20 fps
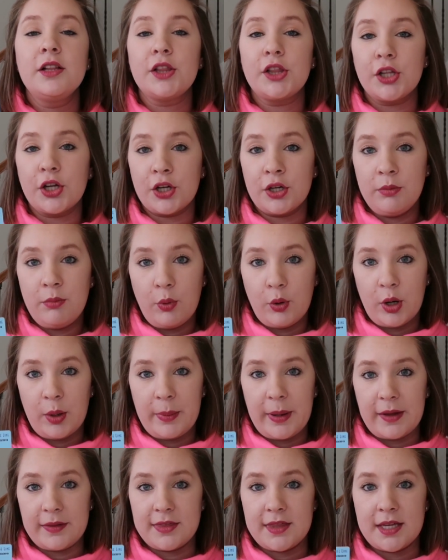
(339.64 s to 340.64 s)
Learn more
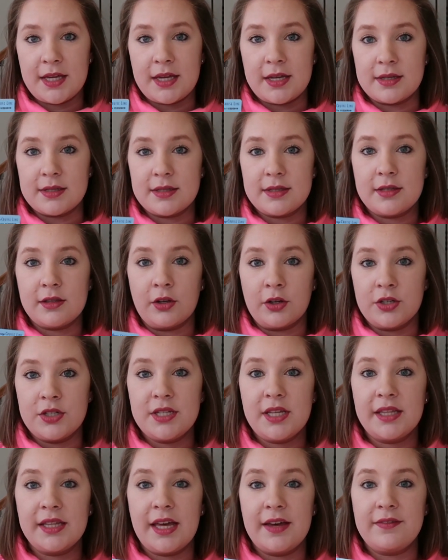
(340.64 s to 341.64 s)
about this. Learn
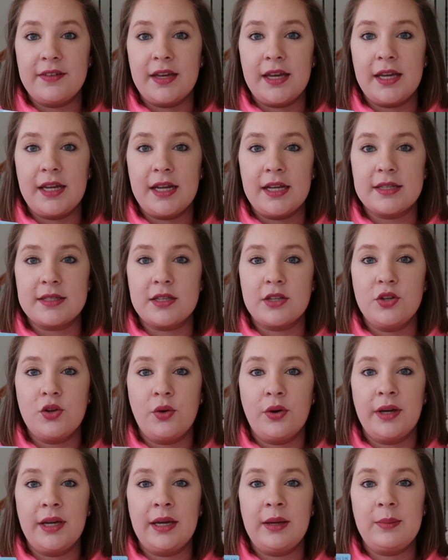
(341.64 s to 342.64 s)
to love it. It's
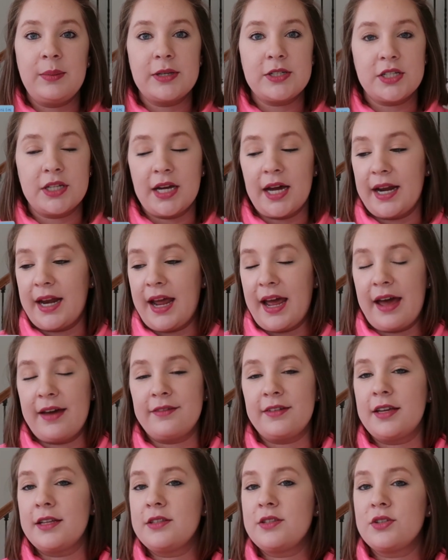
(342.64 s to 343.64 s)
annoying, but you gotta
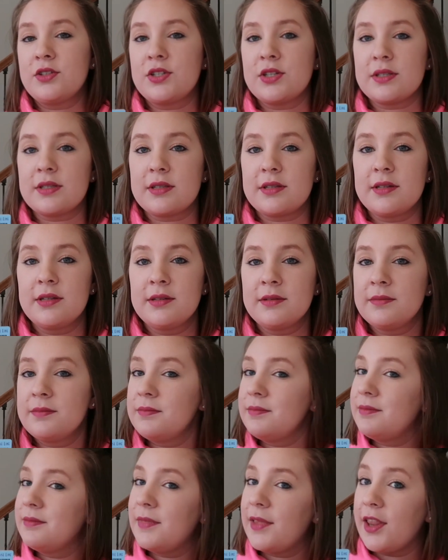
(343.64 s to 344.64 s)
have it. So just
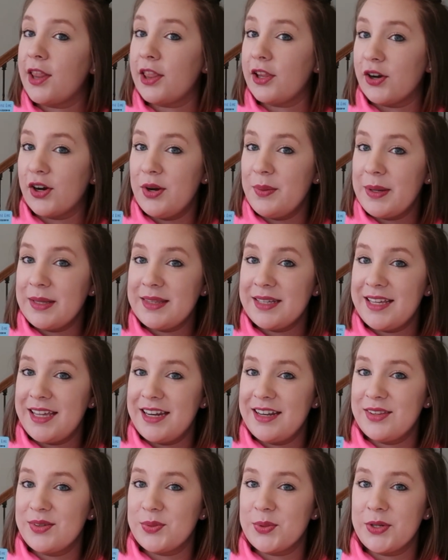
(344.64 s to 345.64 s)
learn about the
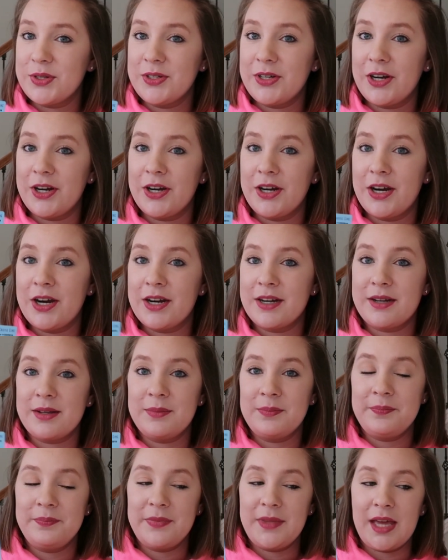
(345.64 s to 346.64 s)
key to the world card
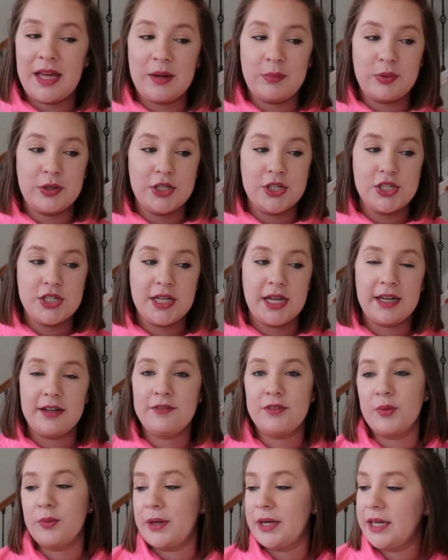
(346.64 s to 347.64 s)
and appreciate
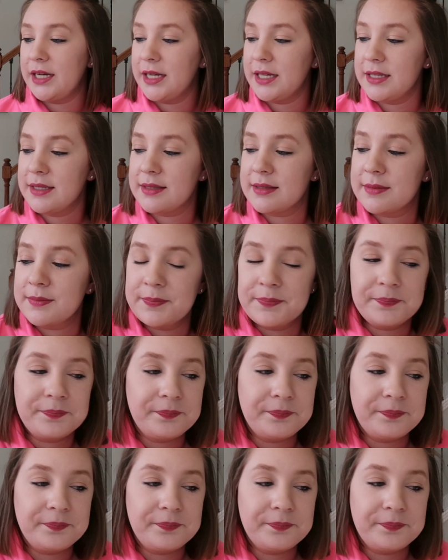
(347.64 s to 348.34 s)
it for what it is.